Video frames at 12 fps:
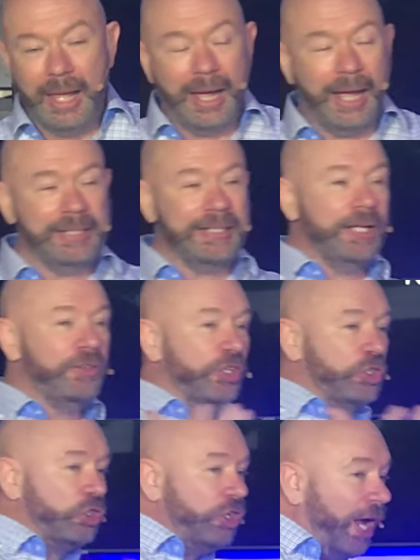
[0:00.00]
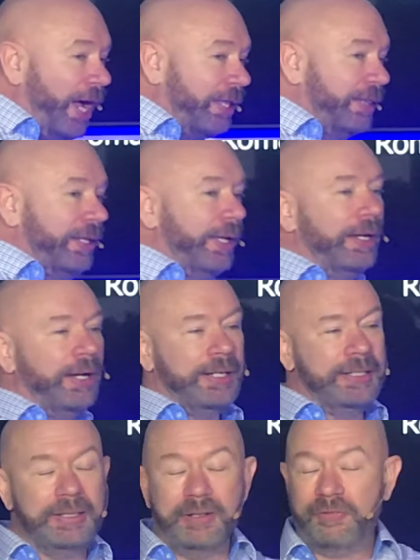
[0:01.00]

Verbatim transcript: I did the chocolate, I did the